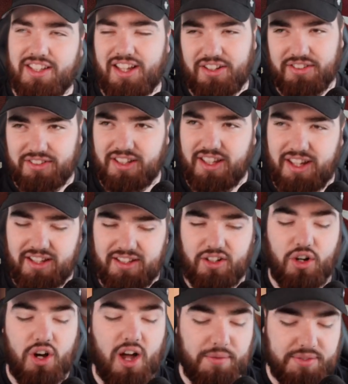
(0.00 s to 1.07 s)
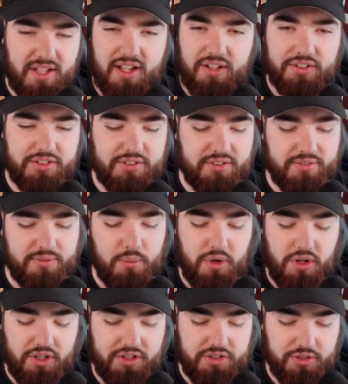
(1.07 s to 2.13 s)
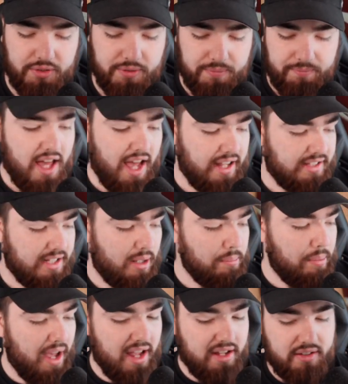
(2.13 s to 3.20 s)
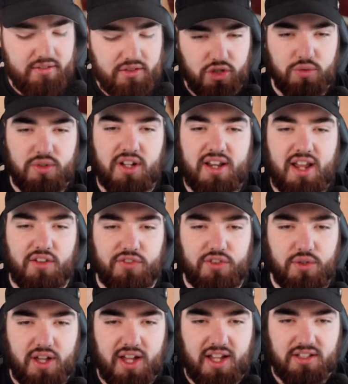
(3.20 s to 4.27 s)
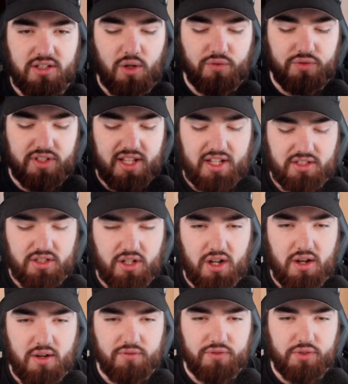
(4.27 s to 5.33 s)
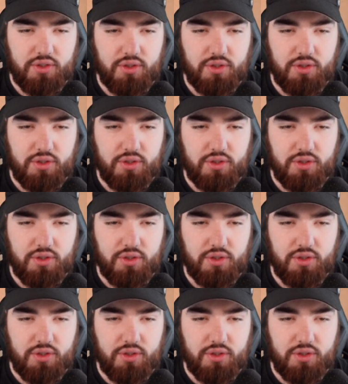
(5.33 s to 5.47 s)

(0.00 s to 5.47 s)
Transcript: house, okay. Or Hop's house, one of the two. All right, second pack, zoomed in now for you guys. Hopefully that's calm for